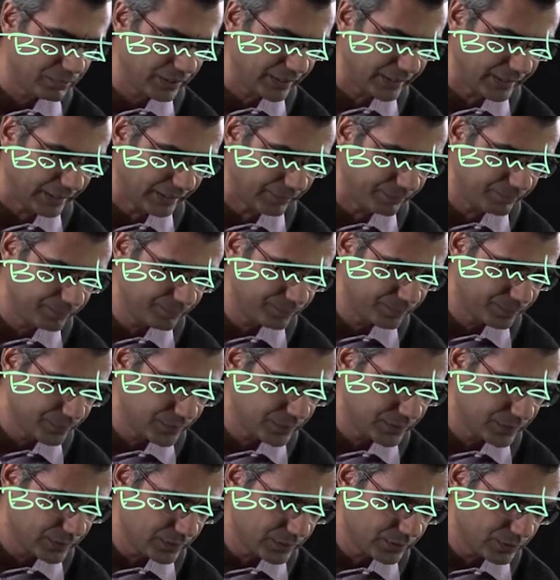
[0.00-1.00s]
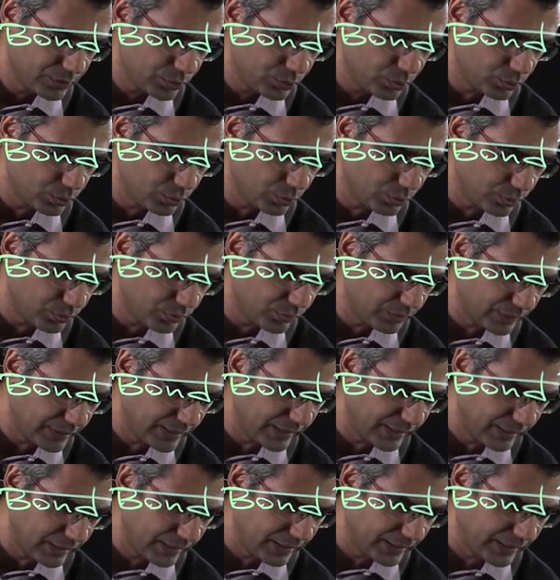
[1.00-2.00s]
money. So
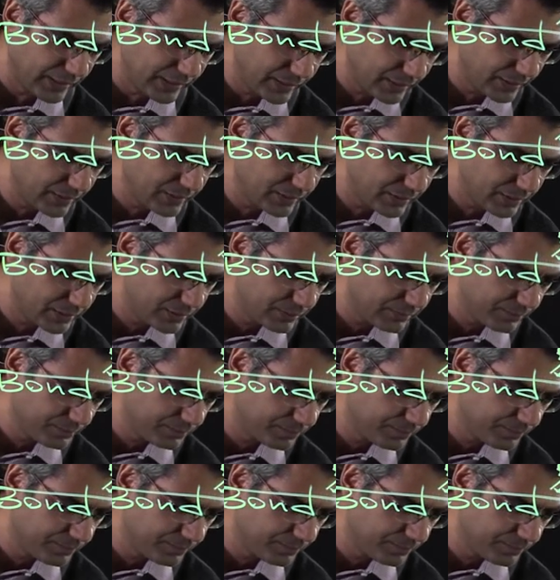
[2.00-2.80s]
they lend